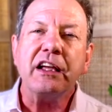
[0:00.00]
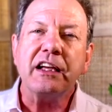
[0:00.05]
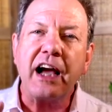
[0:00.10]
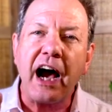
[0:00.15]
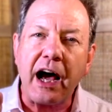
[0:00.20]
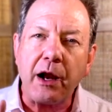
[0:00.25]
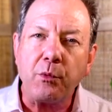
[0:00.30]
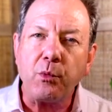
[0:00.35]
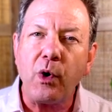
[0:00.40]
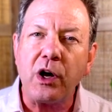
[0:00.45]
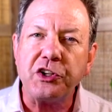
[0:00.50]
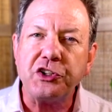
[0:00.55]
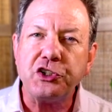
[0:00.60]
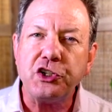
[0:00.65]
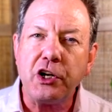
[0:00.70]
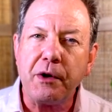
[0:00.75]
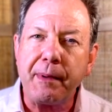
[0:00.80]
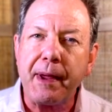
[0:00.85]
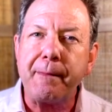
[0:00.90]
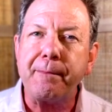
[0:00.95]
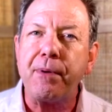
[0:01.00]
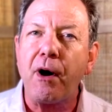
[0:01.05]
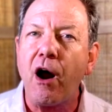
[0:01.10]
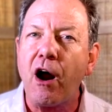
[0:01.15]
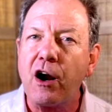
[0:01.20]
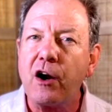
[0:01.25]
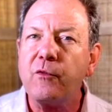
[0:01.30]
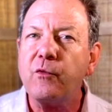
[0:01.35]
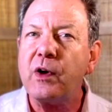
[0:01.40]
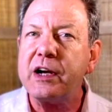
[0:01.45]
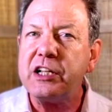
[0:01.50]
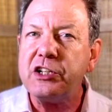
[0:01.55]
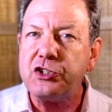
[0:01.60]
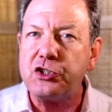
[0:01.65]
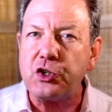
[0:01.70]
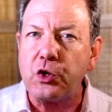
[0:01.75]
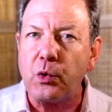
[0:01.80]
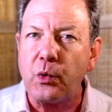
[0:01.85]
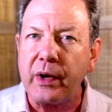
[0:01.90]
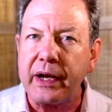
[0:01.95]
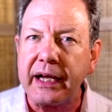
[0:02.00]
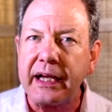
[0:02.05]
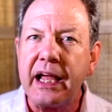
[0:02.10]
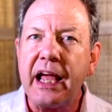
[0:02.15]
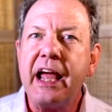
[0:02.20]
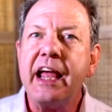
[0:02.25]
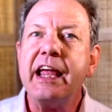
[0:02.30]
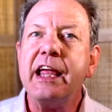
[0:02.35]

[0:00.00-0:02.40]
God wants you to be part of what He's doing.